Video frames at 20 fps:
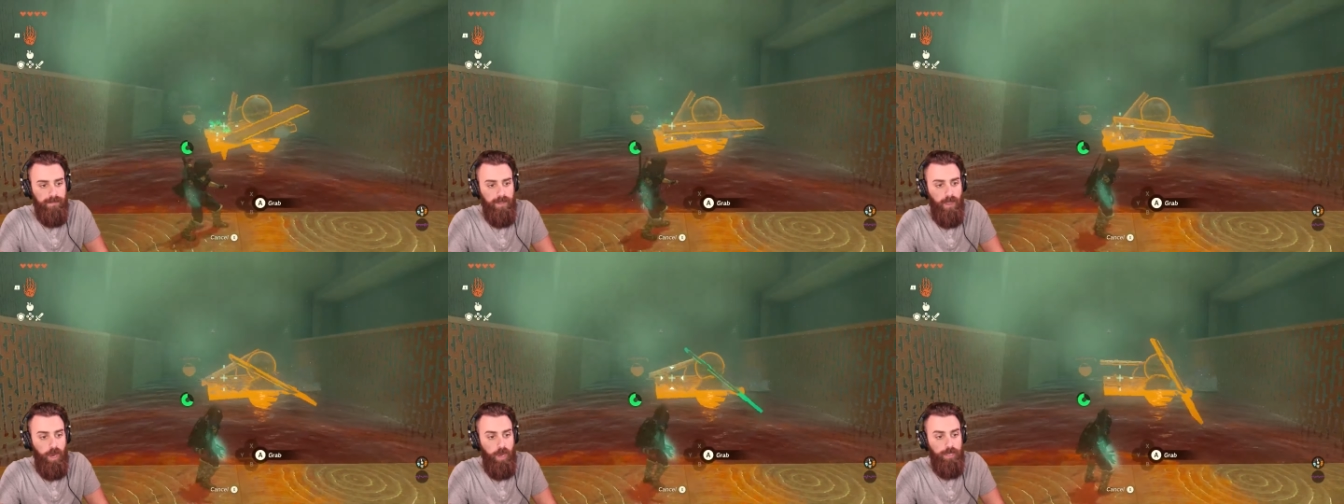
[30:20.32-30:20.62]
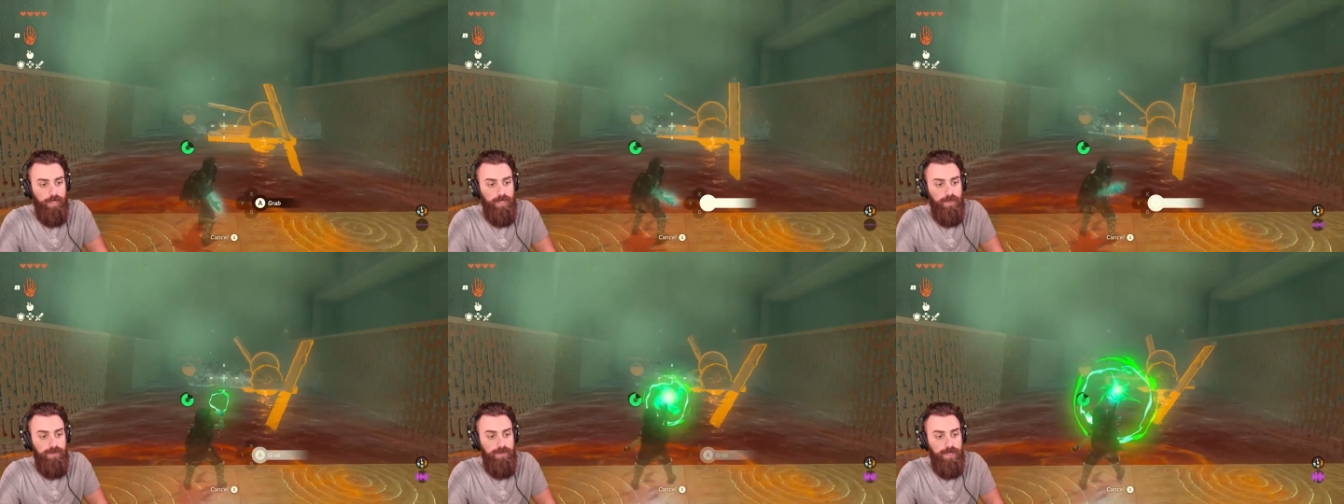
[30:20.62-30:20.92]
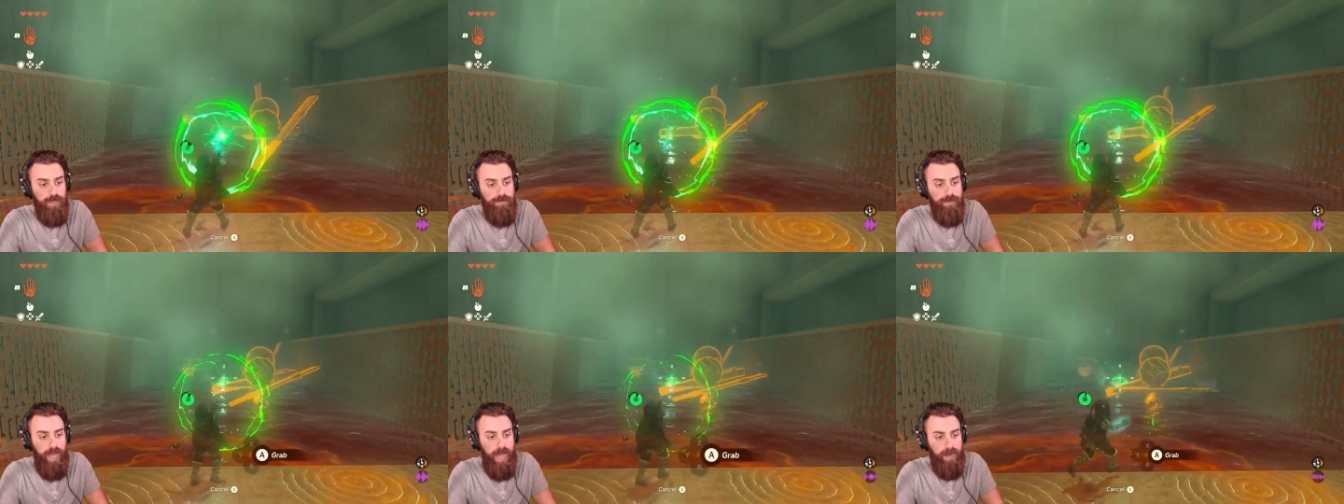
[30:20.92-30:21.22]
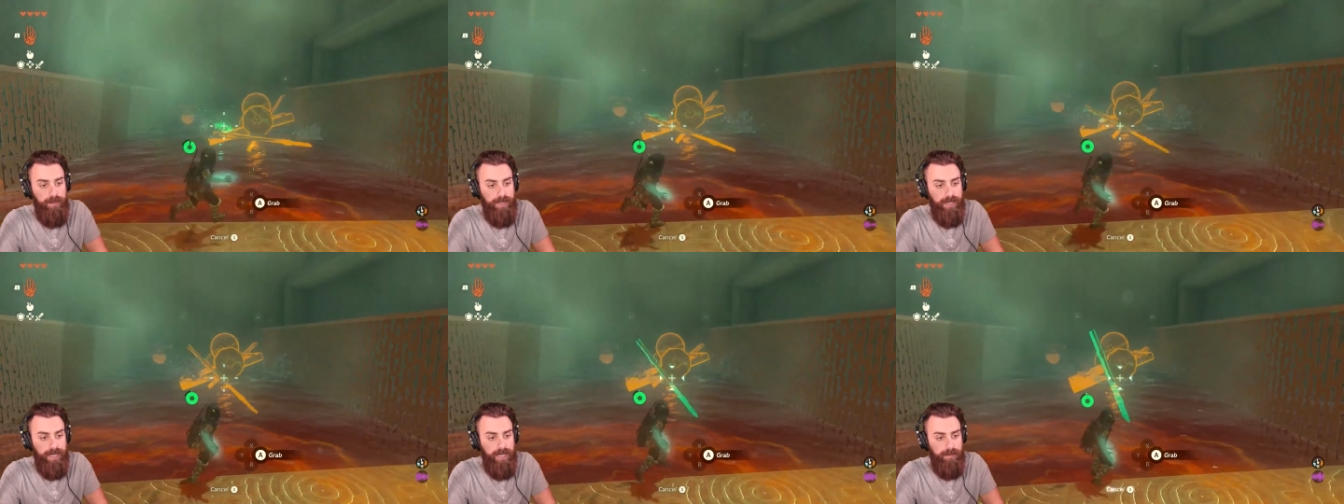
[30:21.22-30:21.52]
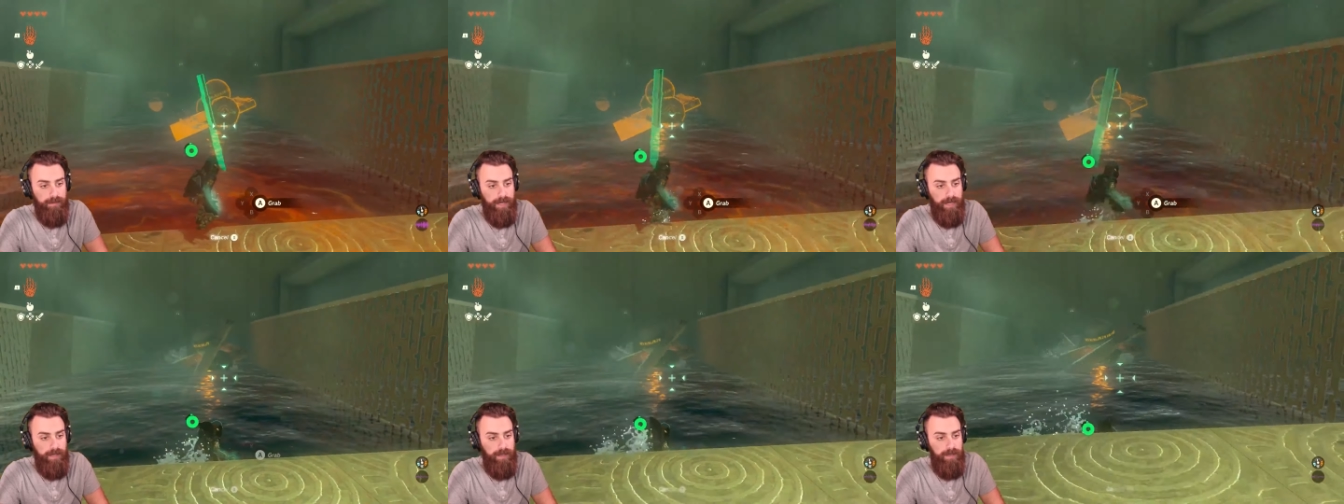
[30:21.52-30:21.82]
Are you, you've gotta be kidding
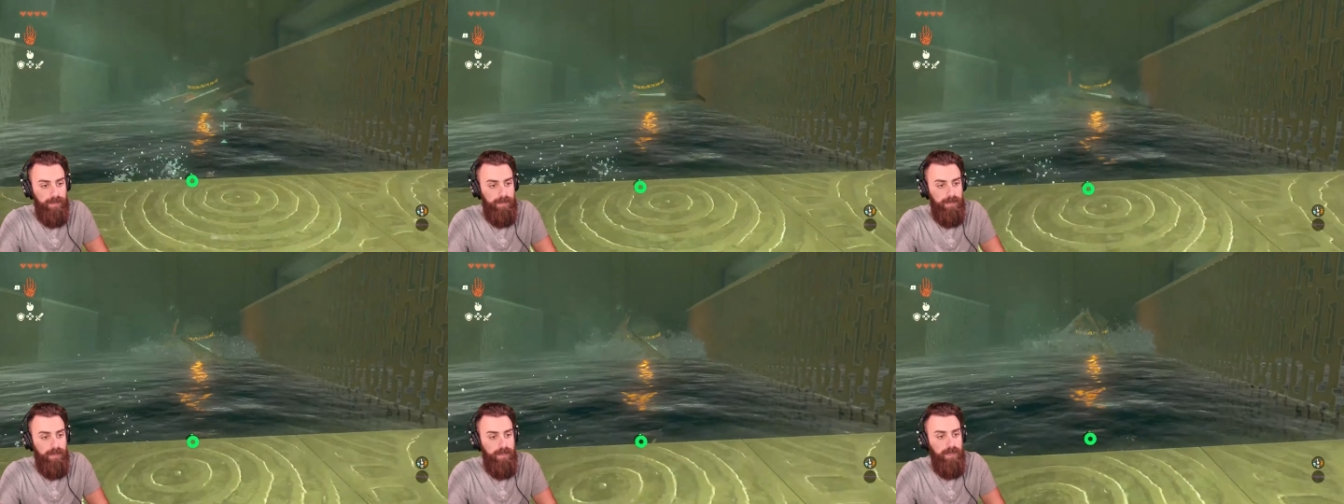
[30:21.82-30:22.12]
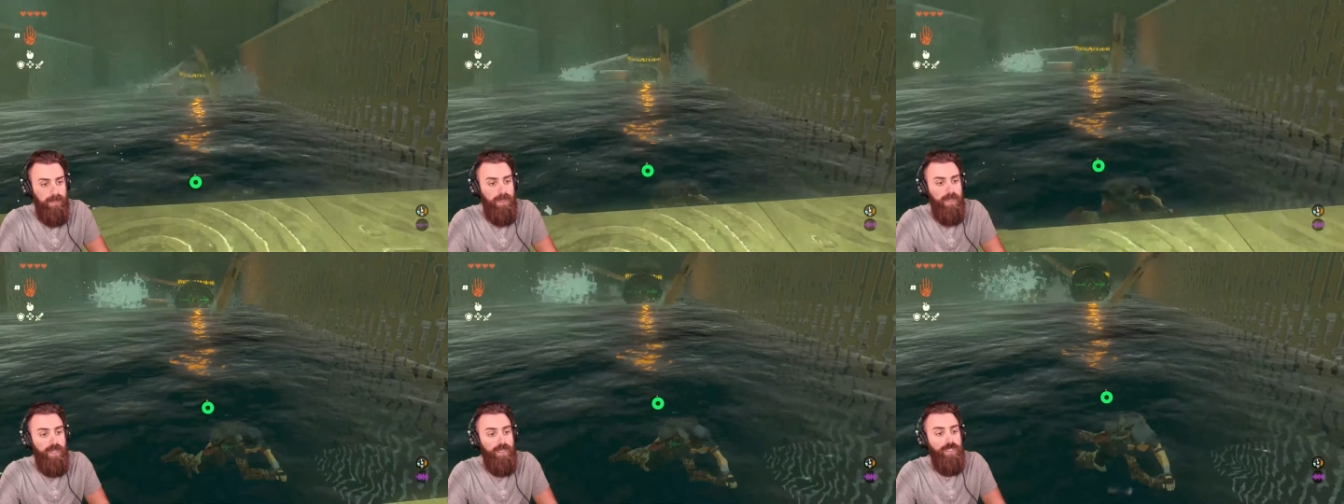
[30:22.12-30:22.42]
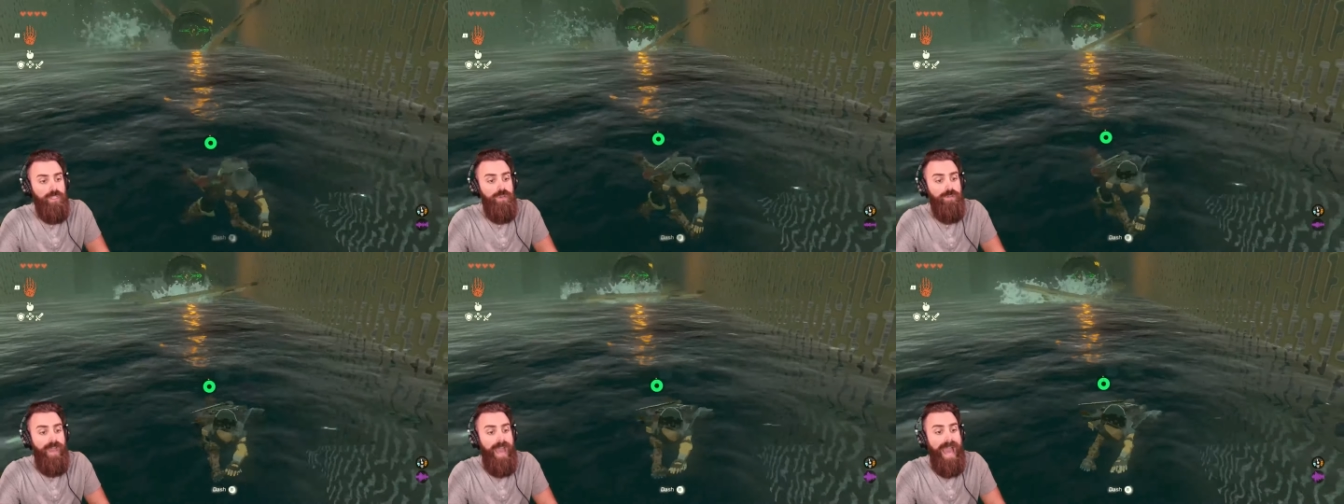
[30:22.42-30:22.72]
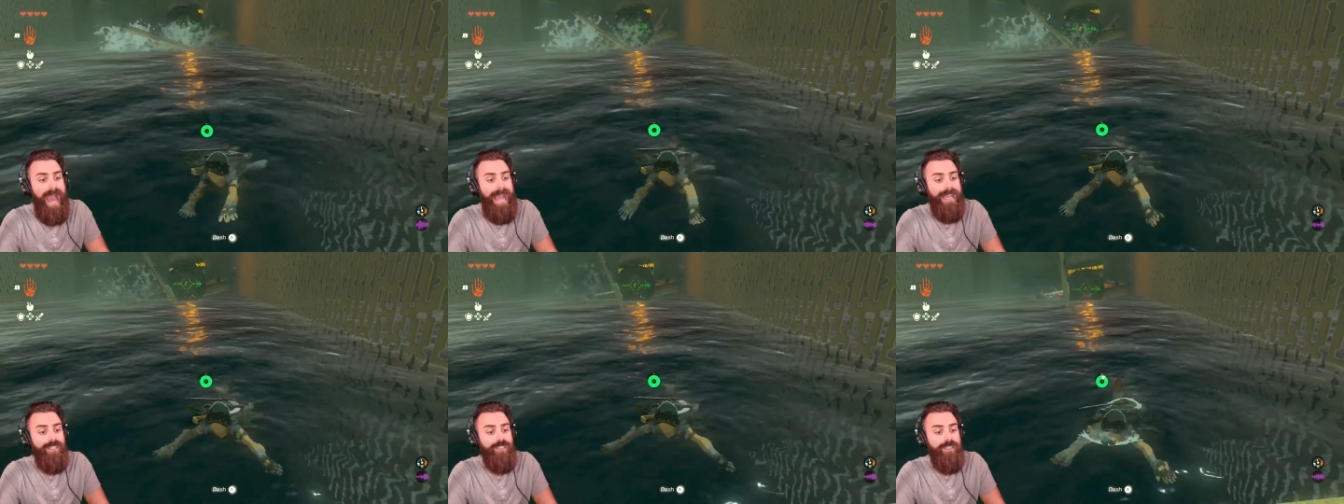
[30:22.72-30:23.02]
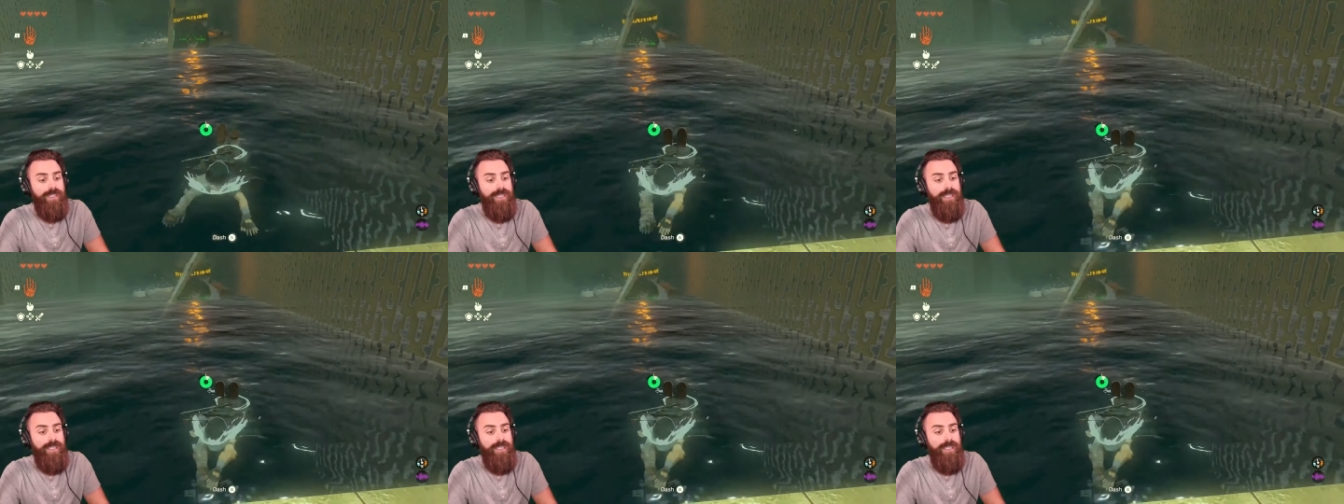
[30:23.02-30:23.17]
me. You've actually